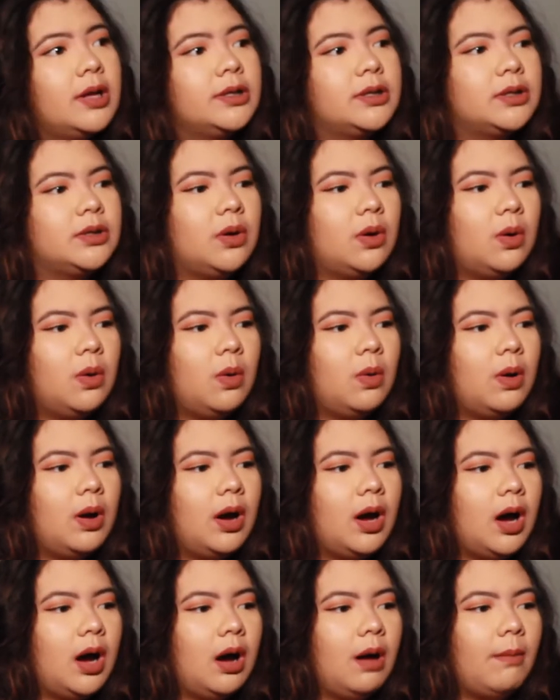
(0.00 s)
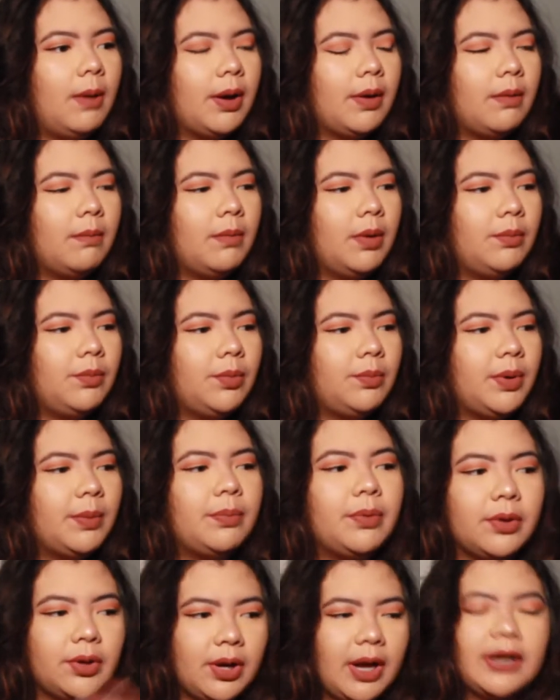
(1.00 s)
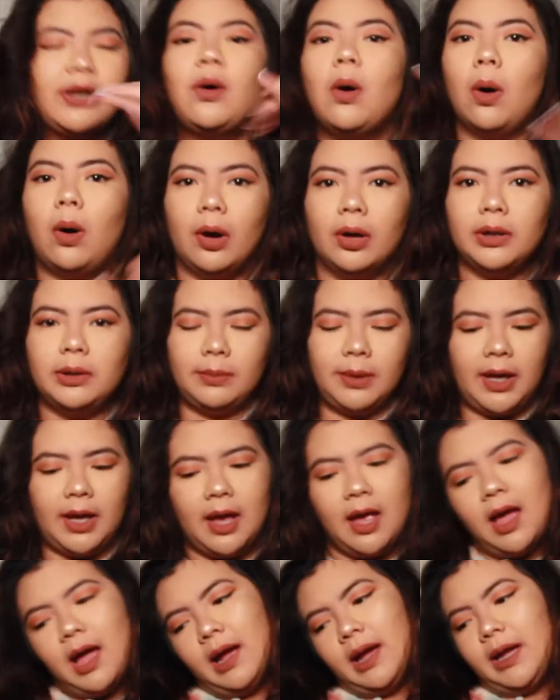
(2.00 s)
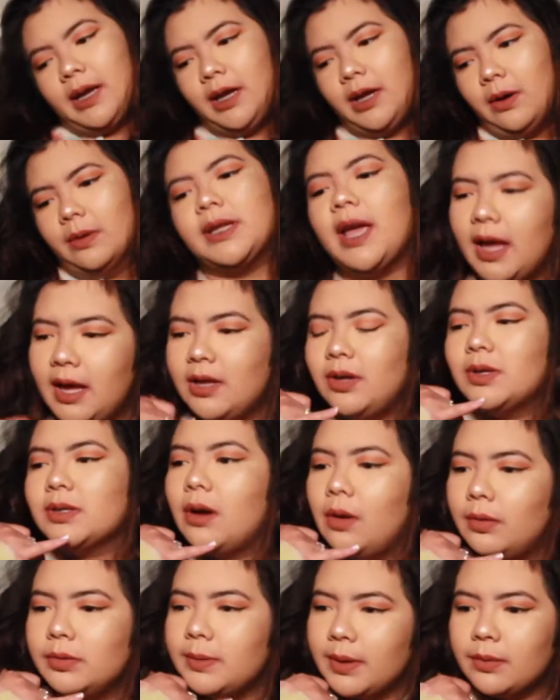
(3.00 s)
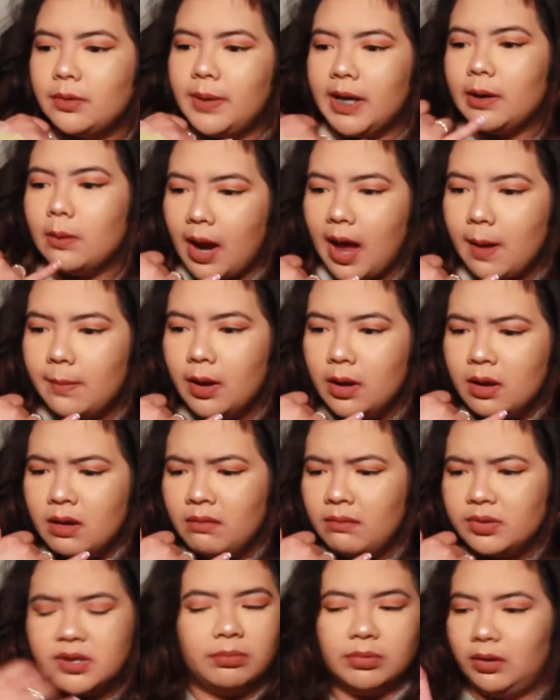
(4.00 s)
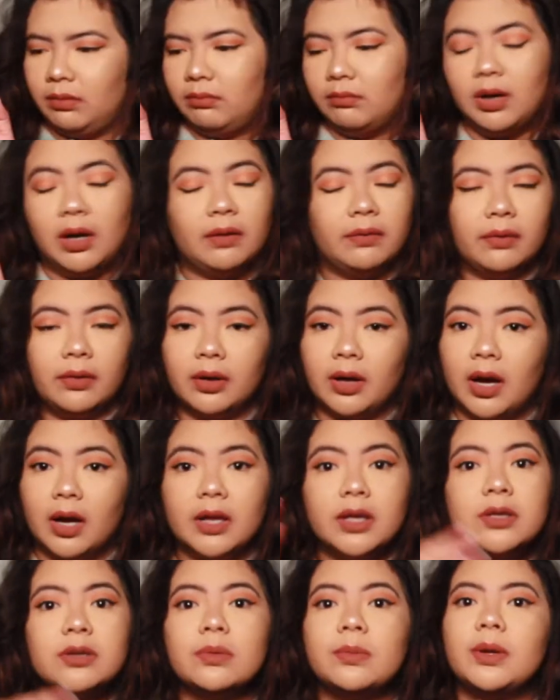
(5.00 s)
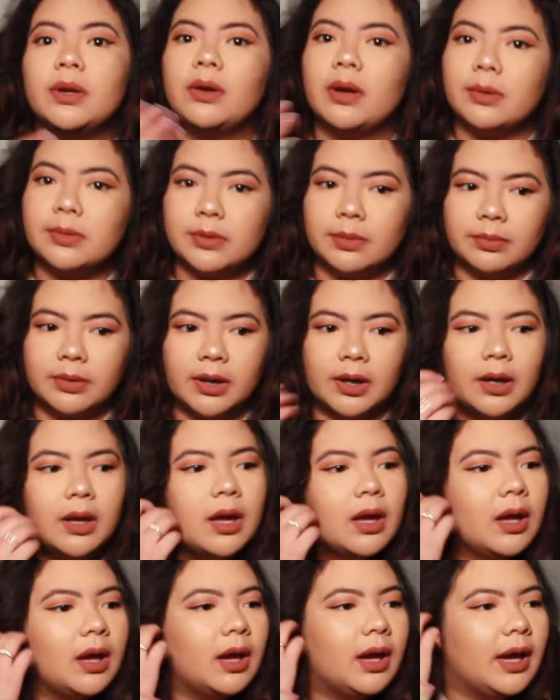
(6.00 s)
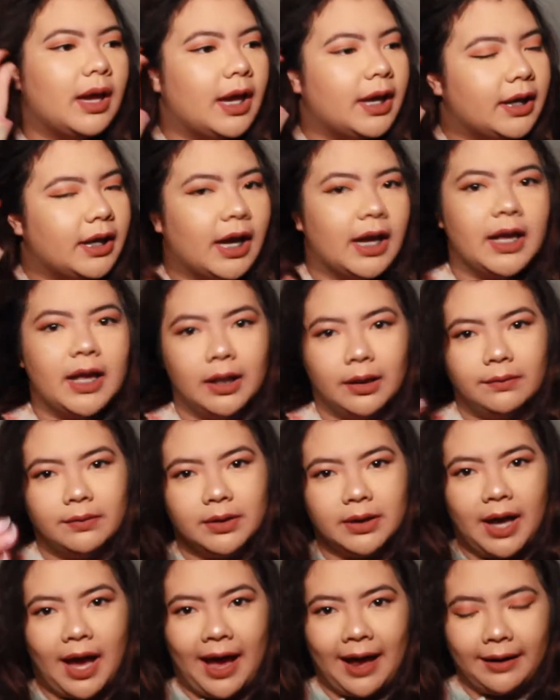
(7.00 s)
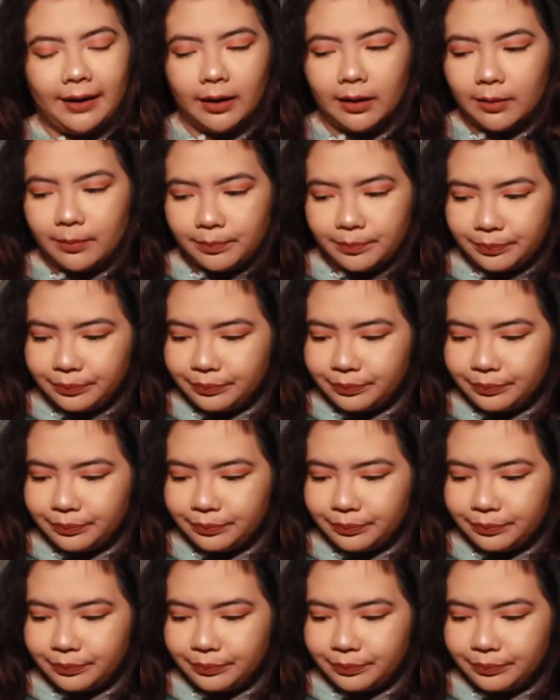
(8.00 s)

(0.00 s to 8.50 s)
So I remember my brother had called me, and he goes, hey, can you just go to my room and grab something? I forgot. He told me to grab something, and yeah, he lived in the attic.